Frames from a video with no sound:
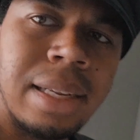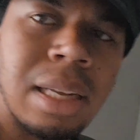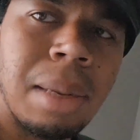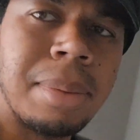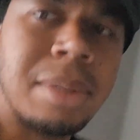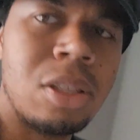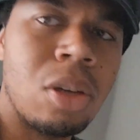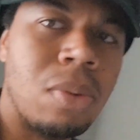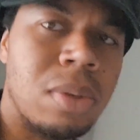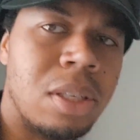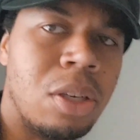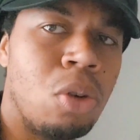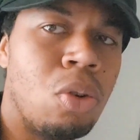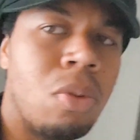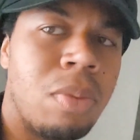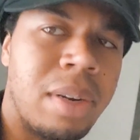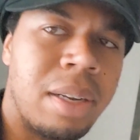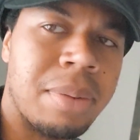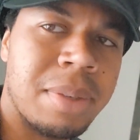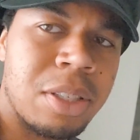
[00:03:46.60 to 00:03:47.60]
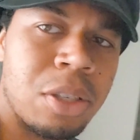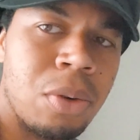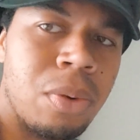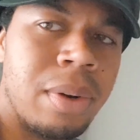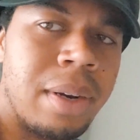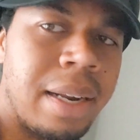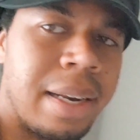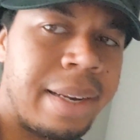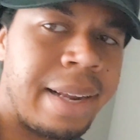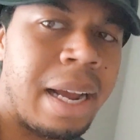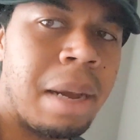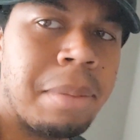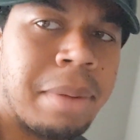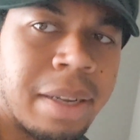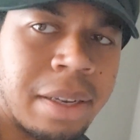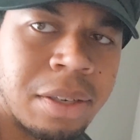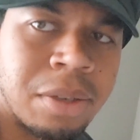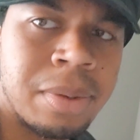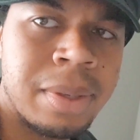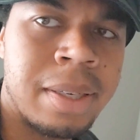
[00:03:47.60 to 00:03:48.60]
This episode was new what it was doing, and damn
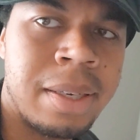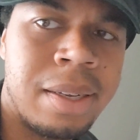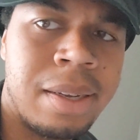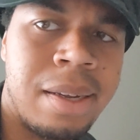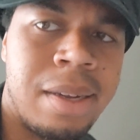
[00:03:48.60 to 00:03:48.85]
did do it.